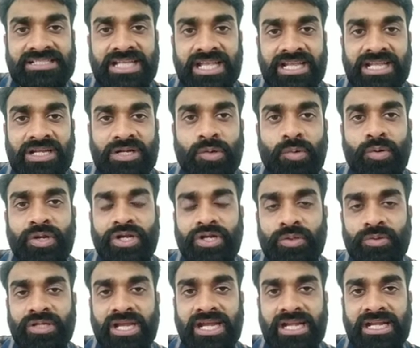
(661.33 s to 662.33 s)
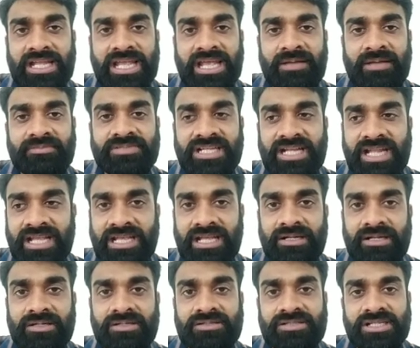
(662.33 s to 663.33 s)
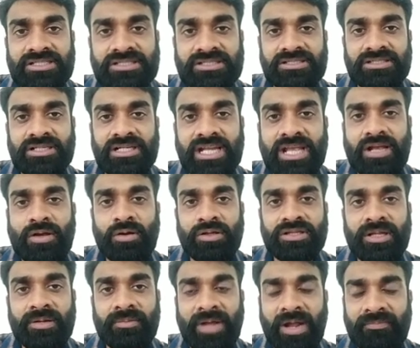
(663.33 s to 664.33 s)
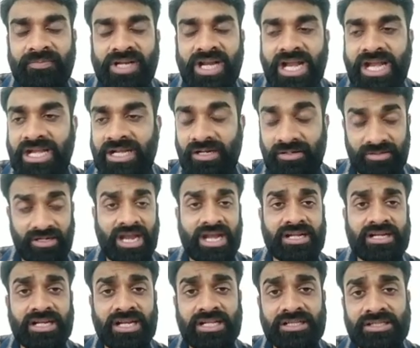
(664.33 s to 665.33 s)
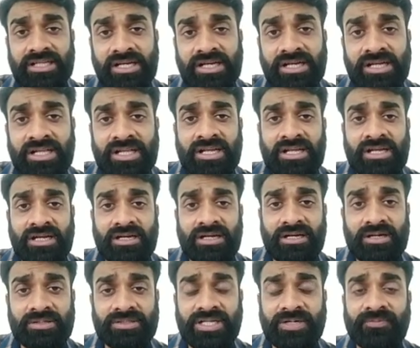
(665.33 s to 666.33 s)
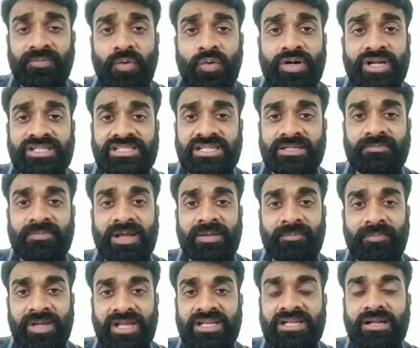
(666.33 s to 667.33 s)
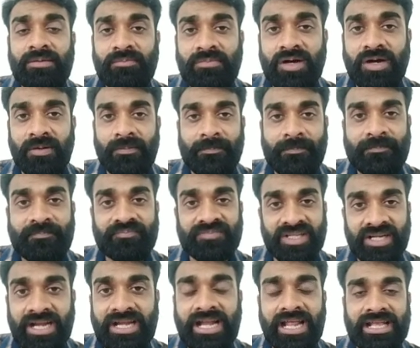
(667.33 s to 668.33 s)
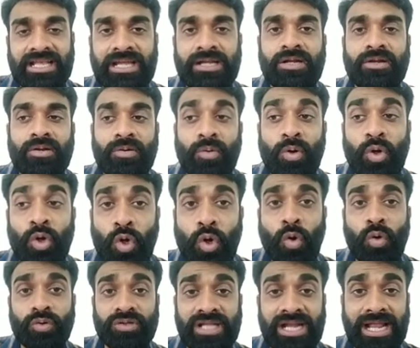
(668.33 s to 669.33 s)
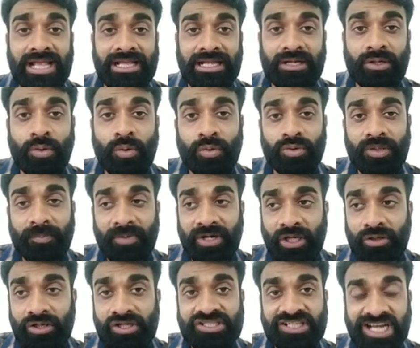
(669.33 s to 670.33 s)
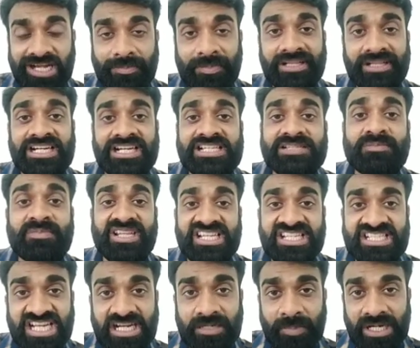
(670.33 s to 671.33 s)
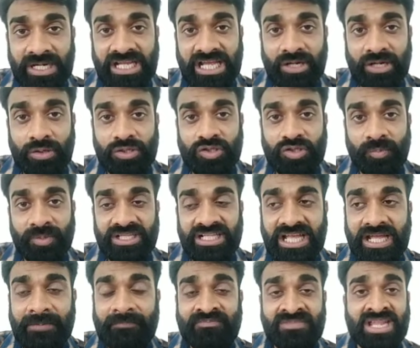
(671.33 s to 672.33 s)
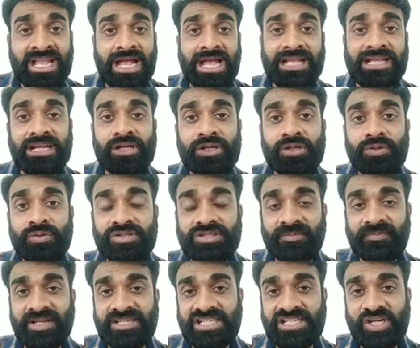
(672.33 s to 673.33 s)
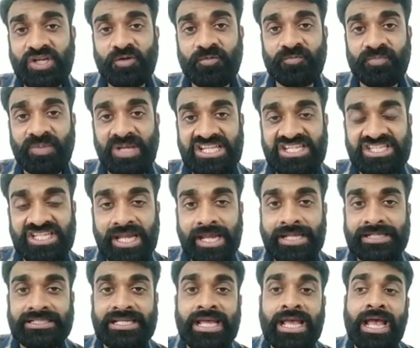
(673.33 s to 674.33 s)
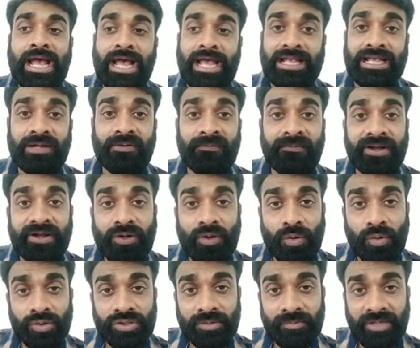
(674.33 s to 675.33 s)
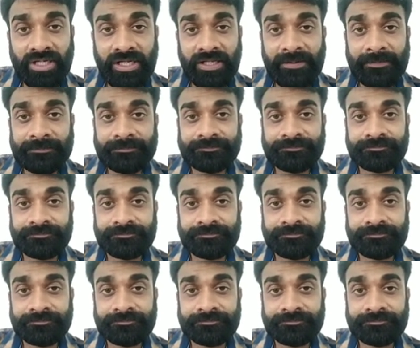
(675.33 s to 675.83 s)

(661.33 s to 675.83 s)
I can go into the ATMs and I can just click on the, after I entering the that 4-digit my PIN number, right? I can know the particular statement, that is mini statement can also be there. I can use the facility of PIN change, I can withdraw the money.